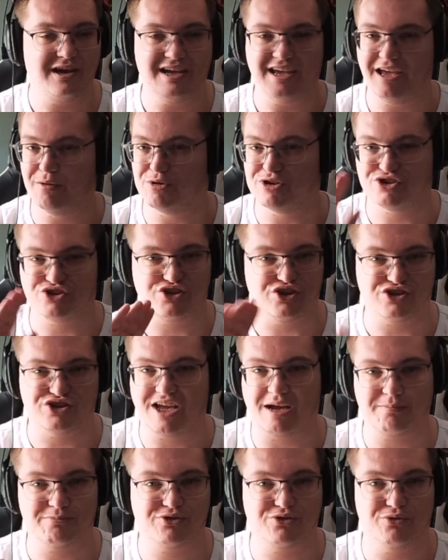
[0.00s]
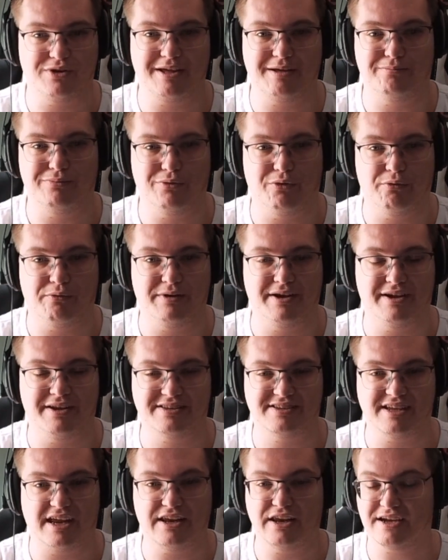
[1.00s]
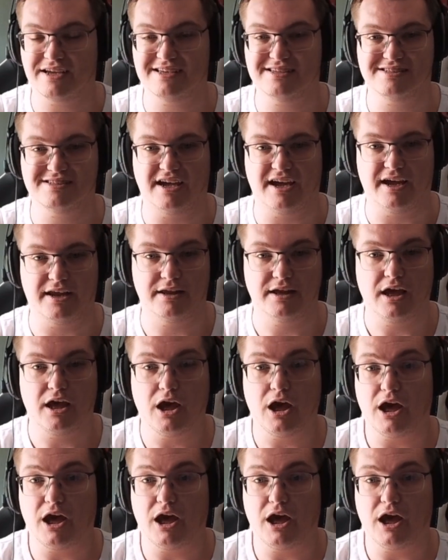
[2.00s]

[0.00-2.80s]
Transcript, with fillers: It was just absolutely brilliant. And like you said,